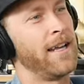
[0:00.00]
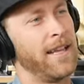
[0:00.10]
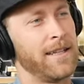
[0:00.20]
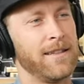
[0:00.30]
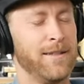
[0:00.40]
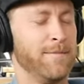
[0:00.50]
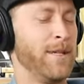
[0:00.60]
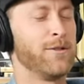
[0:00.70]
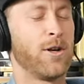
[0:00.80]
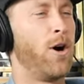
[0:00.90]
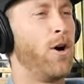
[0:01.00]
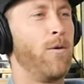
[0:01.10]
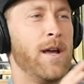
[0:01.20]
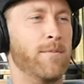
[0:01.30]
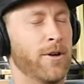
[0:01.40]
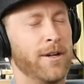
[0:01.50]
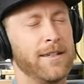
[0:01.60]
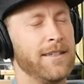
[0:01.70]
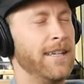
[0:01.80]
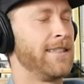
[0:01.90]
Had yeah. like, it was an all white board.
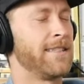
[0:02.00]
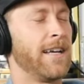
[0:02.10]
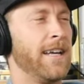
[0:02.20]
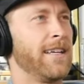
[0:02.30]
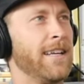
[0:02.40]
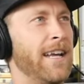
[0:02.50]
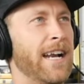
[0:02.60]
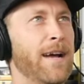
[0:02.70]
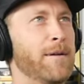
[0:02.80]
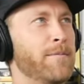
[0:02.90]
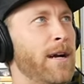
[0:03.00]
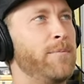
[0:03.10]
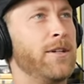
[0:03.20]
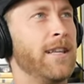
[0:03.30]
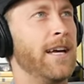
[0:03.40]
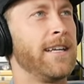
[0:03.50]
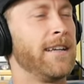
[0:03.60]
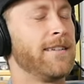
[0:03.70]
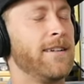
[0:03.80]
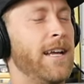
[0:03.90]
It's like, and I remember I put like
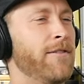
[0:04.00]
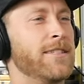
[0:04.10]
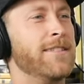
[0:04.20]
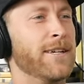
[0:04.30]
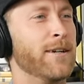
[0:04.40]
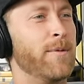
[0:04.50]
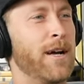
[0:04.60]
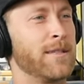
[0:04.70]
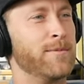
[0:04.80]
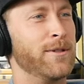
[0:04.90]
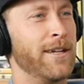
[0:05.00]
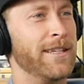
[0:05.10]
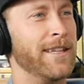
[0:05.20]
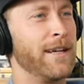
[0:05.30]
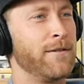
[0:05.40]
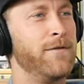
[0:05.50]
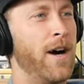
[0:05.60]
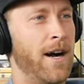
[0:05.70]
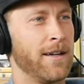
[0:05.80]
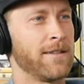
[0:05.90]
every sticker possible on it, like
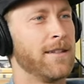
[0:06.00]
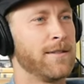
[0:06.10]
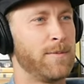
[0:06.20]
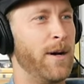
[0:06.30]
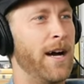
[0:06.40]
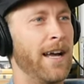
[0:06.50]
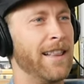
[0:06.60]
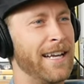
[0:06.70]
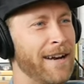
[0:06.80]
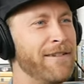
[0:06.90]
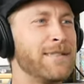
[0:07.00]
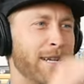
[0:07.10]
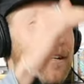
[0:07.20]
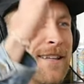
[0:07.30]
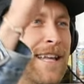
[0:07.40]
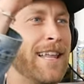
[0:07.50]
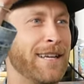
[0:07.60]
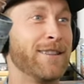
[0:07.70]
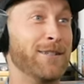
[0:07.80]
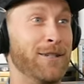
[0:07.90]
Fox, Spy, like every sticker that
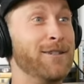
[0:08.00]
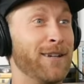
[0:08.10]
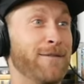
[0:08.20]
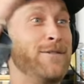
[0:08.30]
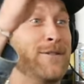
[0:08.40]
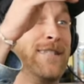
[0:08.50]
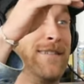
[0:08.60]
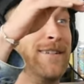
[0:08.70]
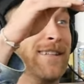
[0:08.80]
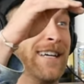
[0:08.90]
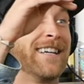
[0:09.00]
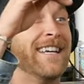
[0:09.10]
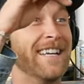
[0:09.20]
like the dudes on Fuel T V, like,